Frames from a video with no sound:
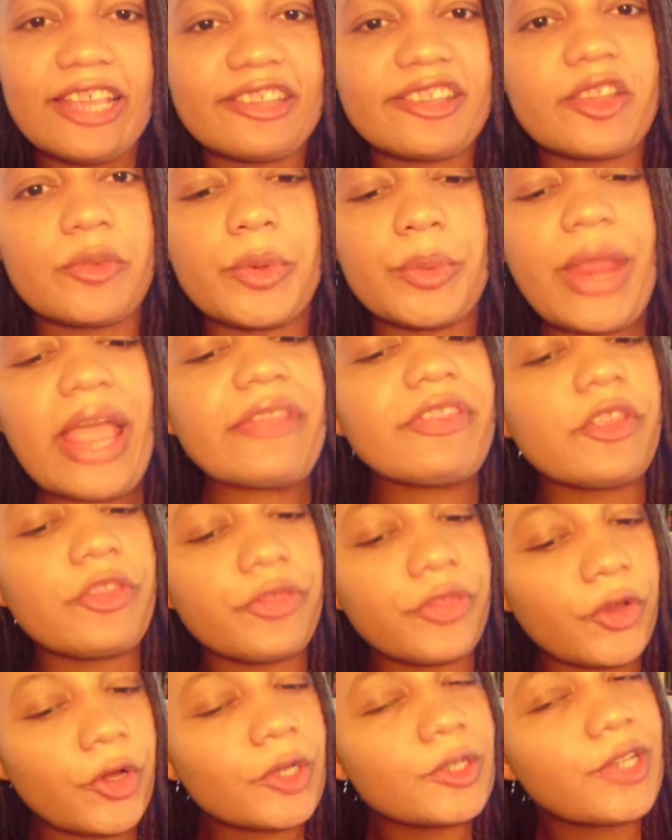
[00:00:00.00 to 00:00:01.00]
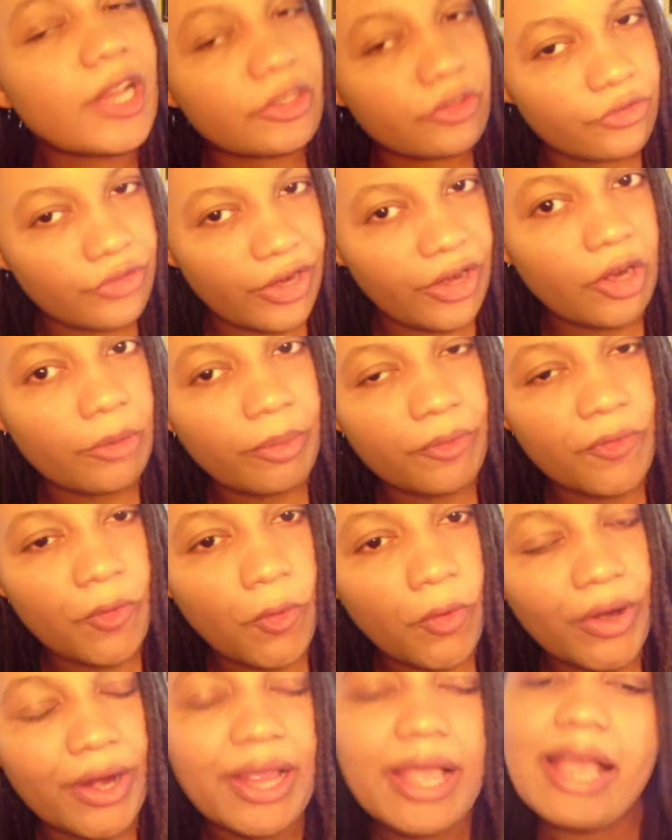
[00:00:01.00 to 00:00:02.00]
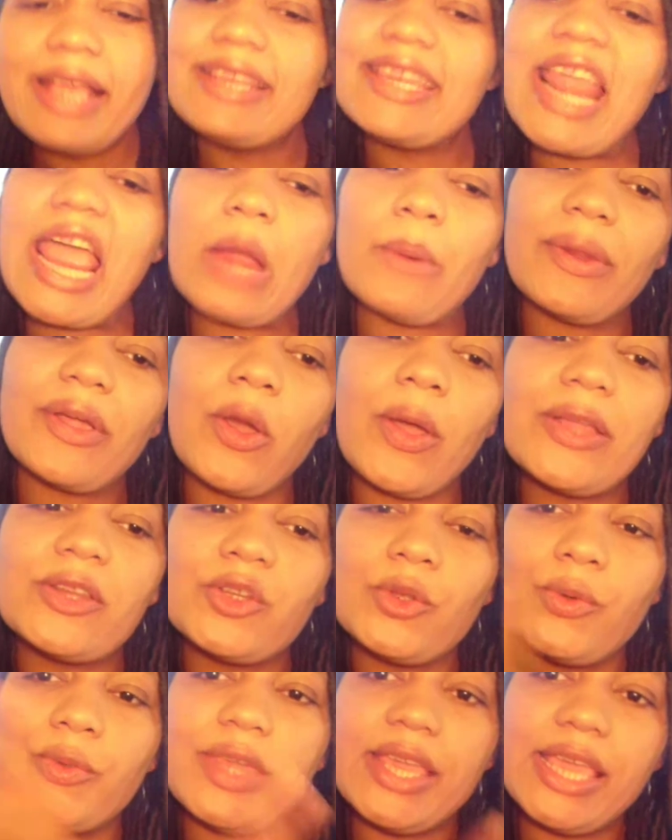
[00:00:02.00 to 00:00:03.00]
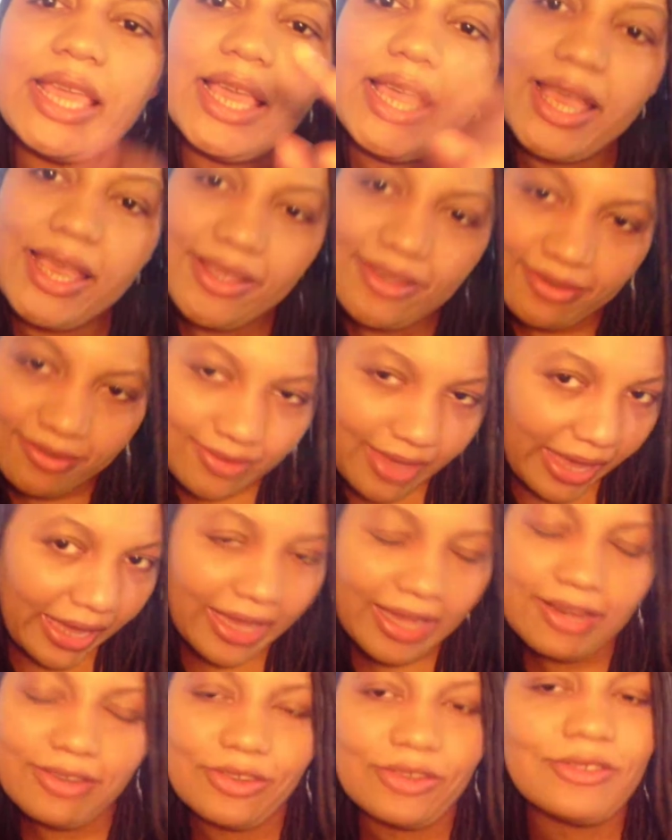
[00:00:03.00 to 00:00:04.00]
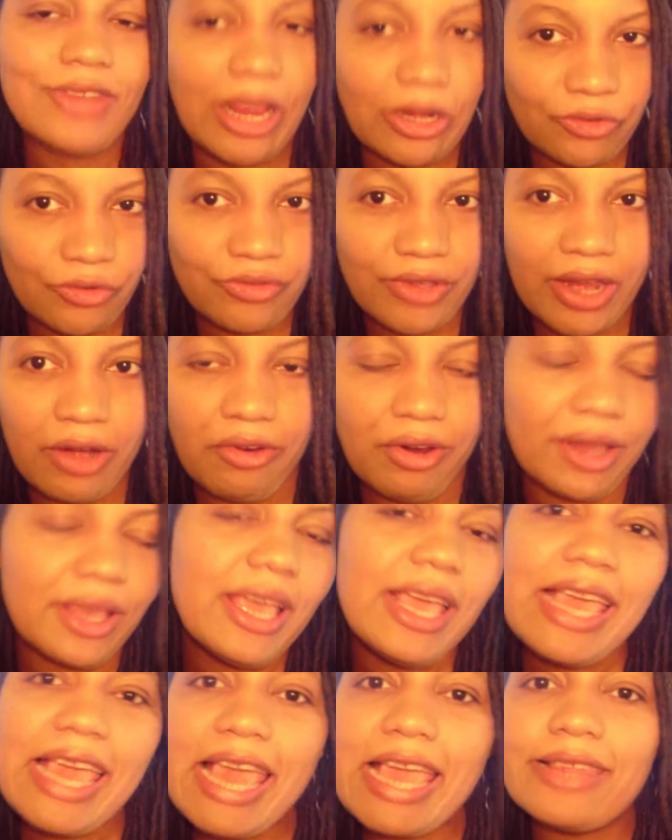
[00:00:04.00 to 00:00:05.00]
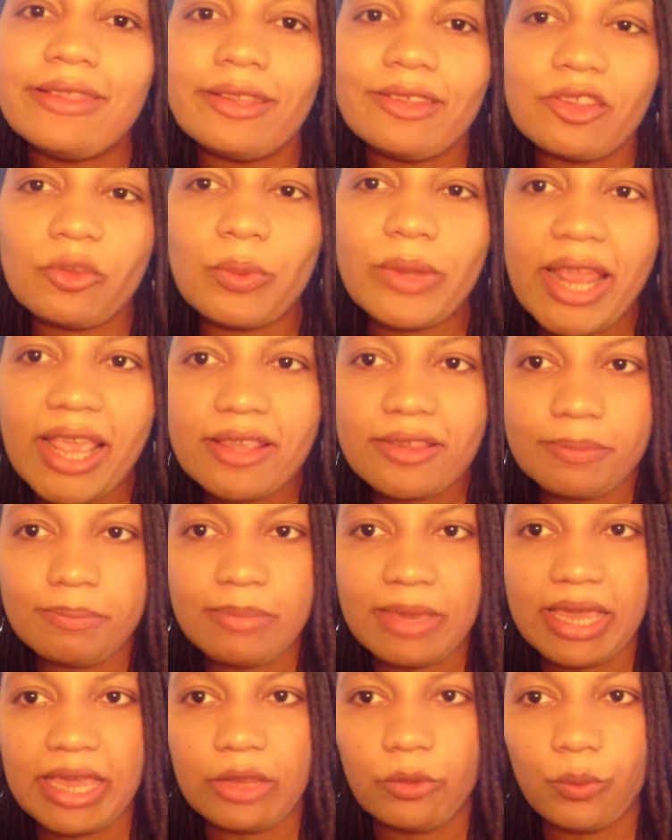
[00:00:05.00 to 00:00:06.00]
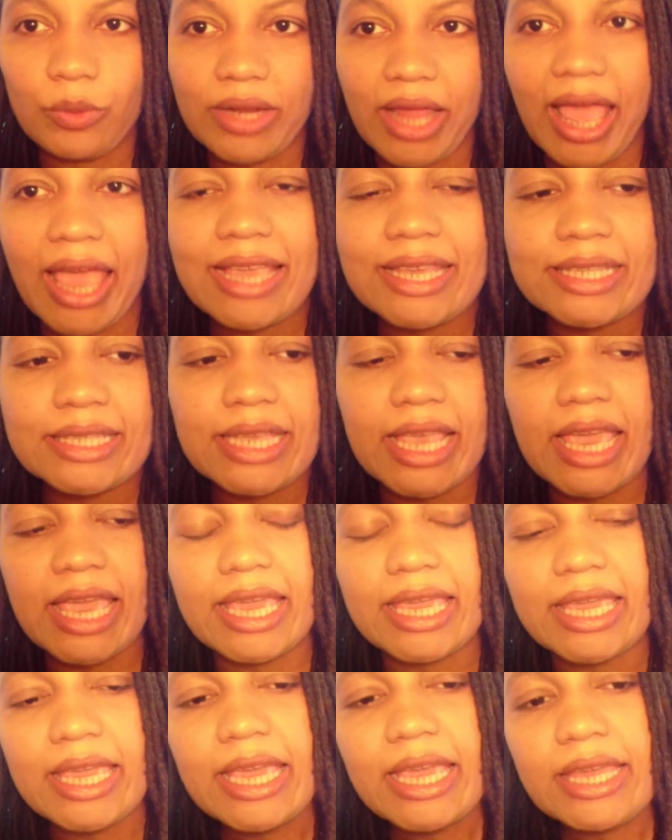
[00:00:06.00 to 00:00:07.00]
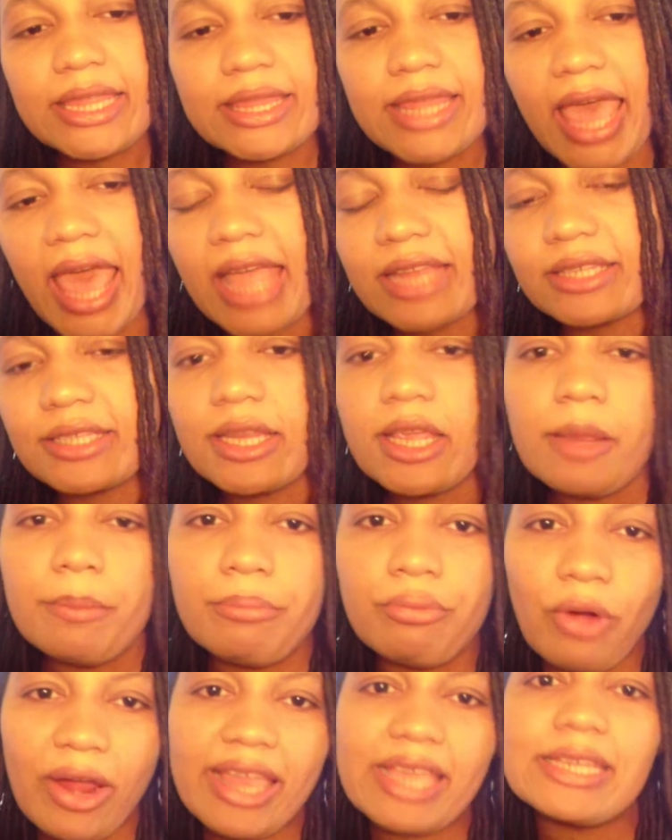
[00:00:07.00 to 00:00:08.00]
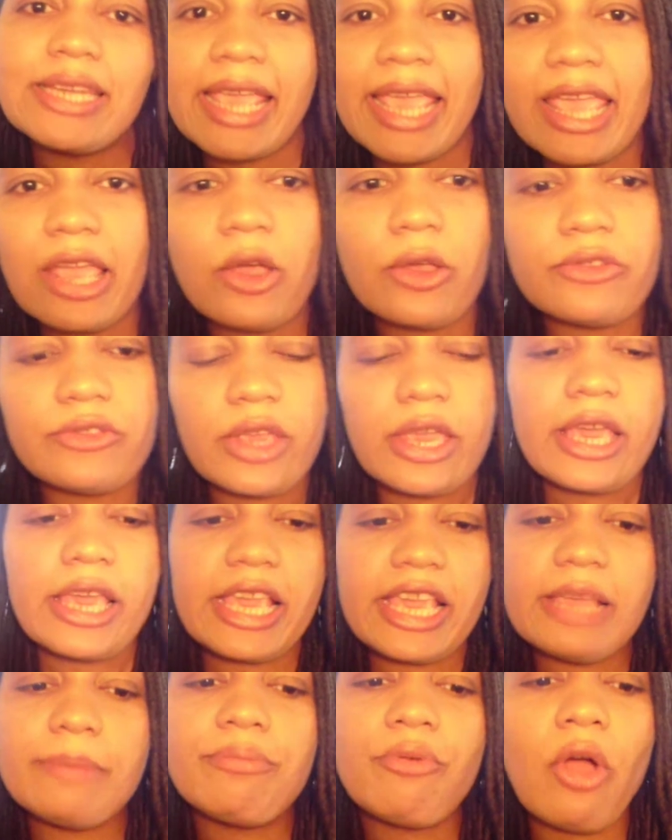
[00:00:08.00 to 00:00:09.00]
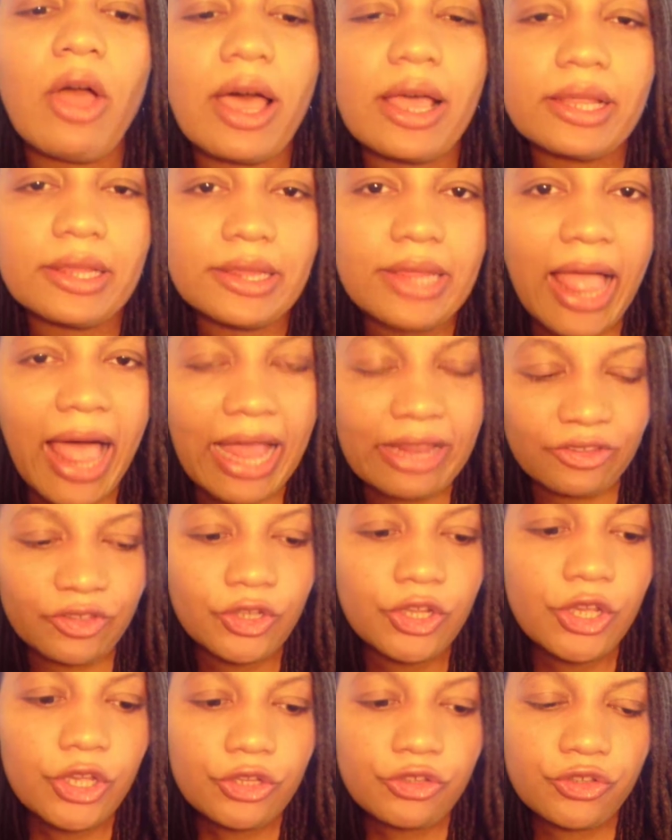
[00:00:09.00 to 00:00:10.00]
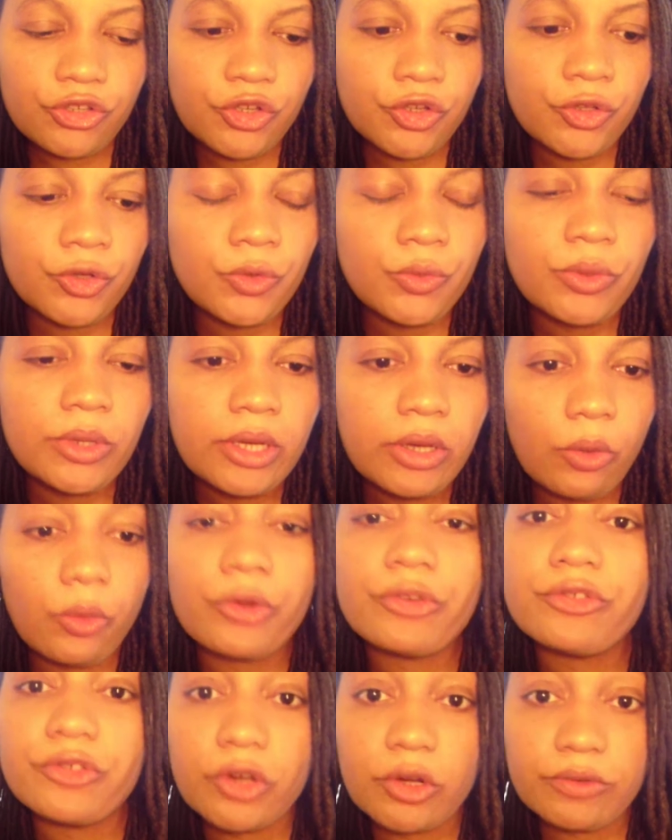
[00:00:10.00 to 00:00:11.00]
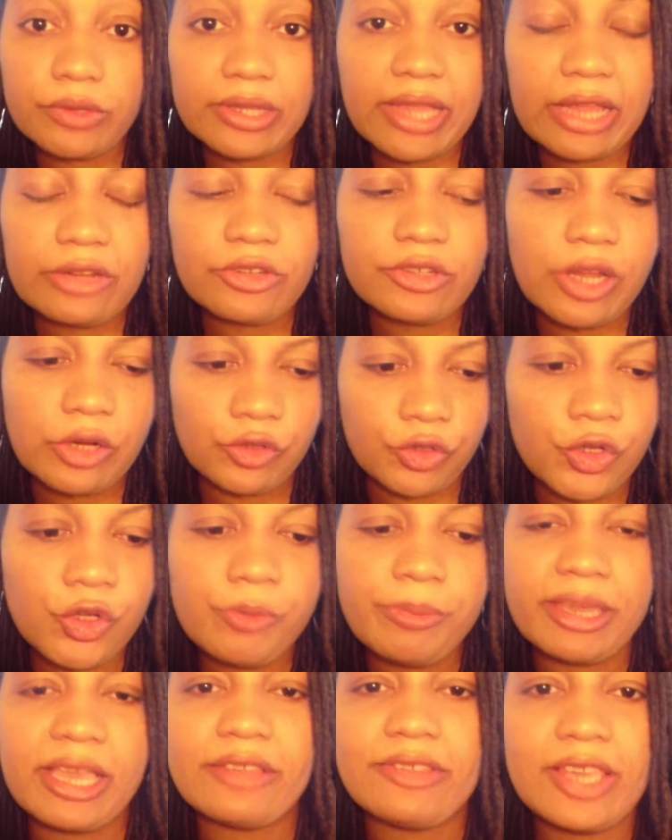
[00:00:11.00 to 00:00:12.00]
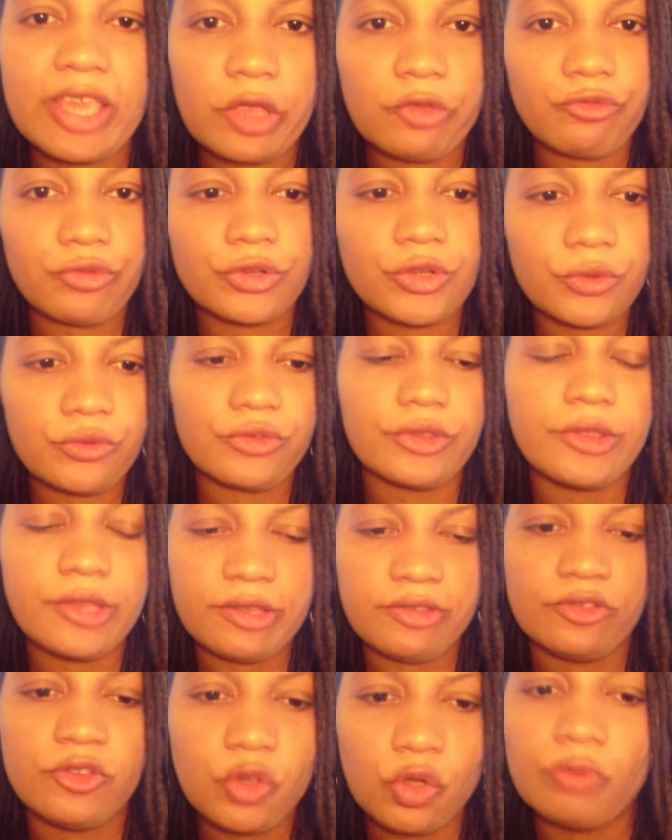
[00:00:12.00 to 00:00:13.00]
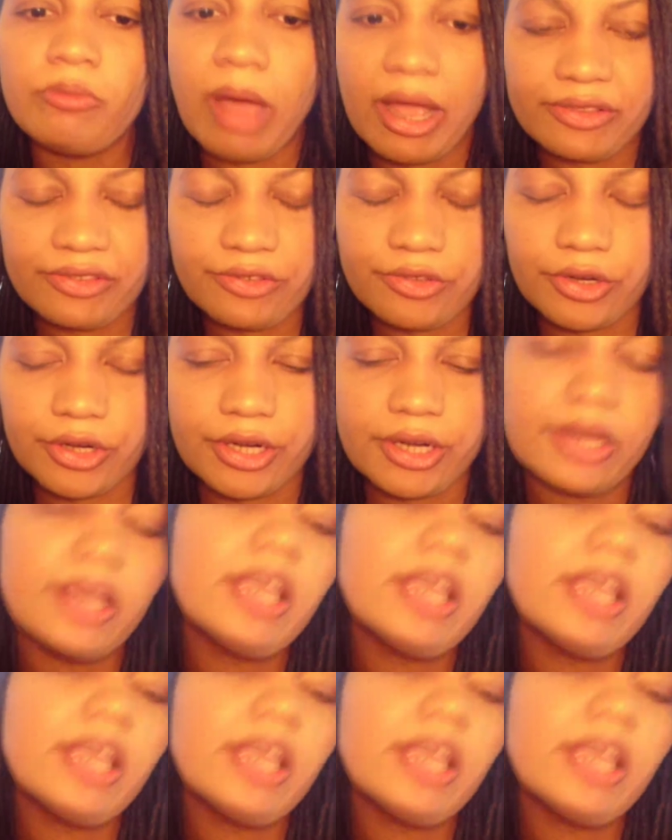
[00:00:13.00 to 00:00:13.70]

So we were at the third Doctor's Era before, now we're going to the second Doctor's Era. And this is what I mean when I say that Brian Hayles, he brought a lot to or served a lot to Doctor Who because he introduced this new monster.